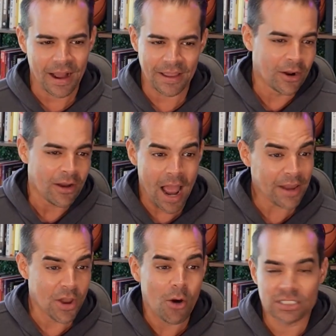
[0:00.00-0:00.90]
I
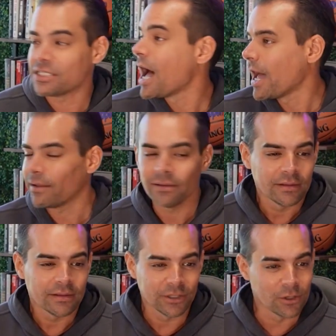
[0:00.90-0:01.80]
know it's not,
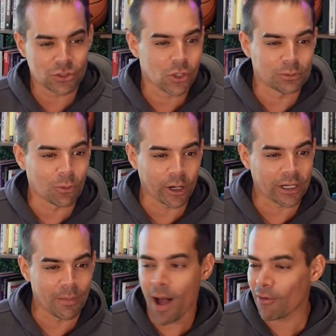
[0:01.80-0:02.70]
you don't show up to work
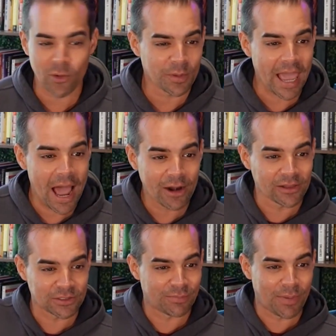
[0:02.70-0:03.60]
in a ballroom gown and
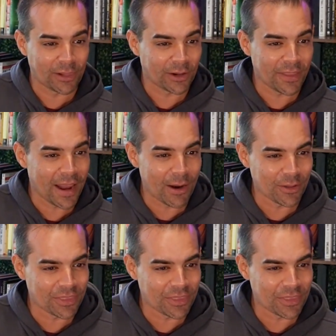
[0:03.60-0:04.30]
there's a butler there with a